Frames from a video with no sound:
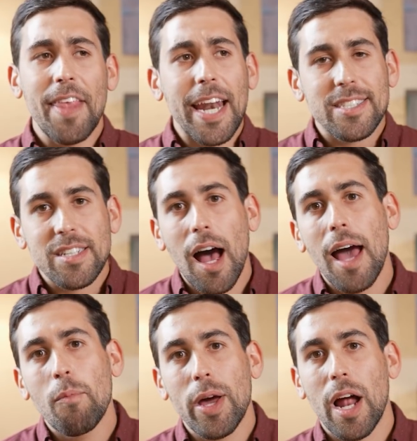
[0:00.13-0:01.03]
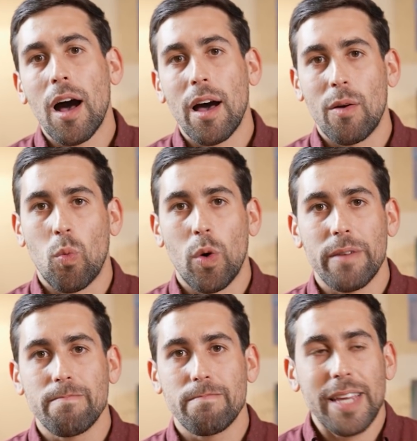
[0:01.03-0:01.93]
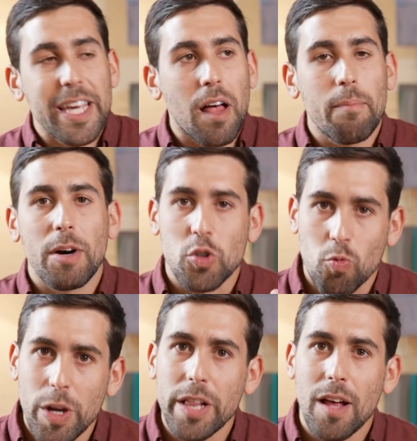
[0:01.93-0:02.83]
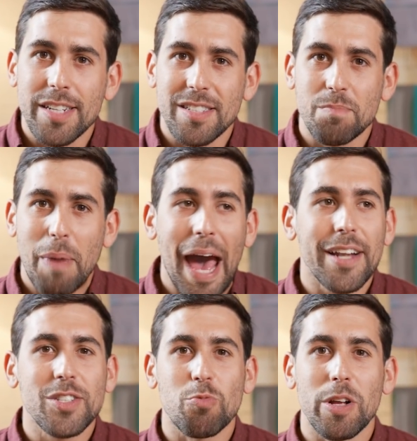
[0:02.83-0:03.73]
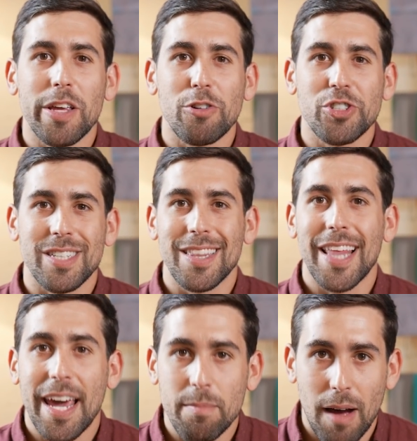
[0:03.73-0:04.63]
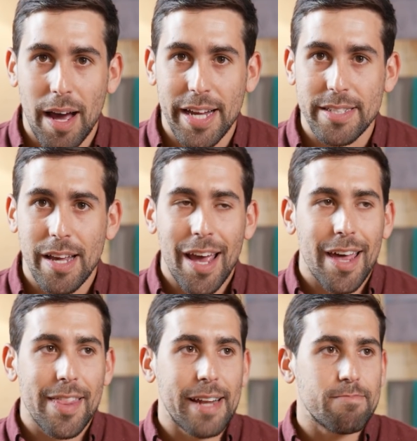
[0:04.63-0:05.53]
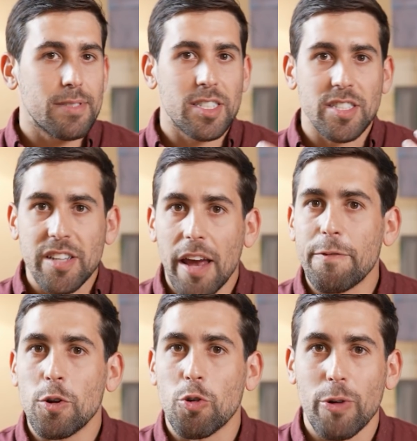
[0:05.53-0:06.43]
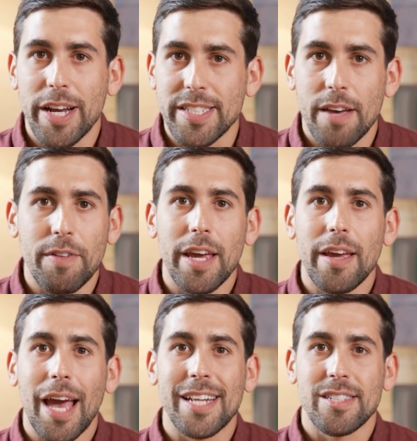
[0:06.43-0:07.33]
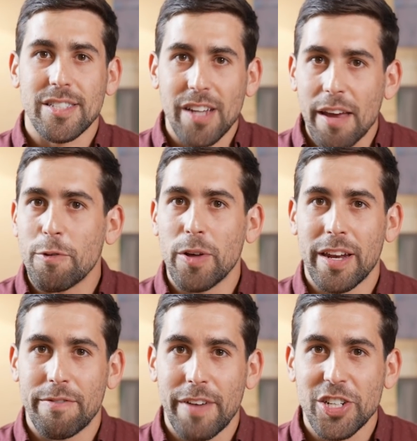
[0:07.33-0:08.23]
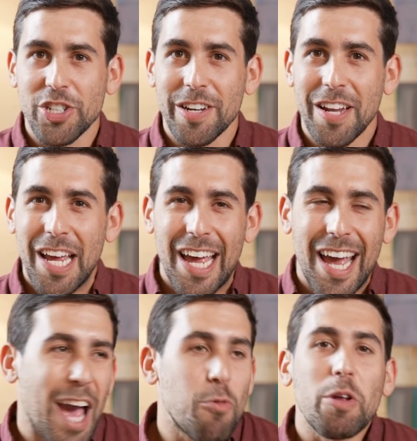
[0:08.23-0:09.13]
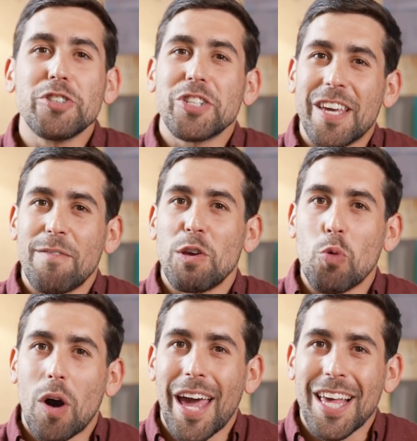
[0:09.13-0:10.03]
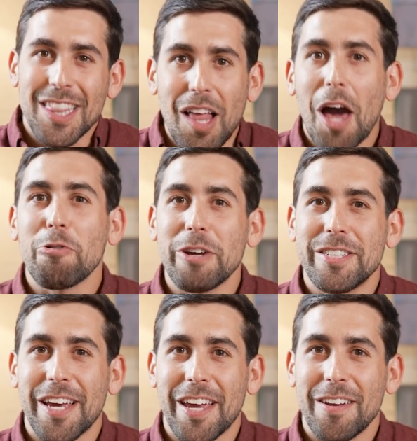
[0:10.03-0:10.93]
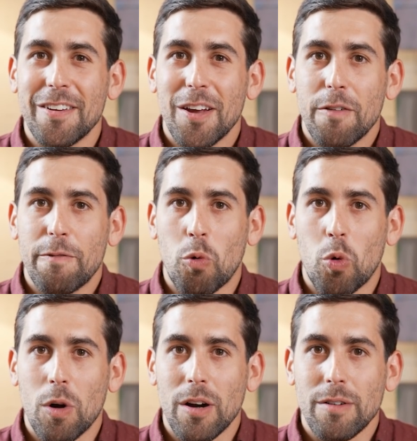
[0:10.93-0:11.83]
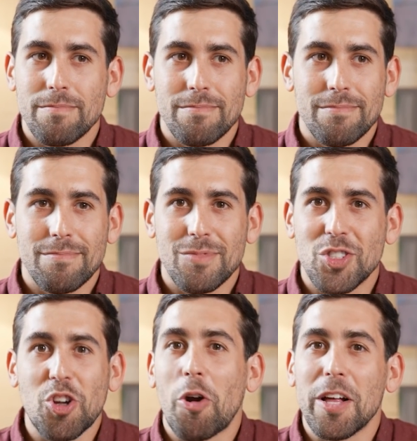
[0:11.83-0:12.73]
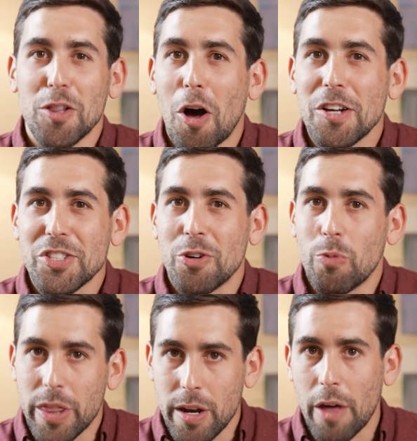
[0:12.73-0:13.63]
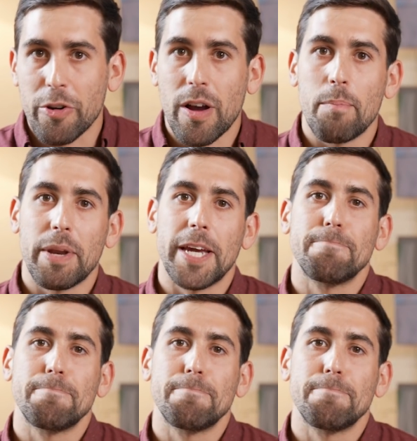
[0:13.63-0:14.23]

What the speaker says: then as time went on, what Elon Musk realized is patents really are just landmines that stifle creativity and stifle innovation and really just give you a lottery ticket for starting a lawsuit with another company.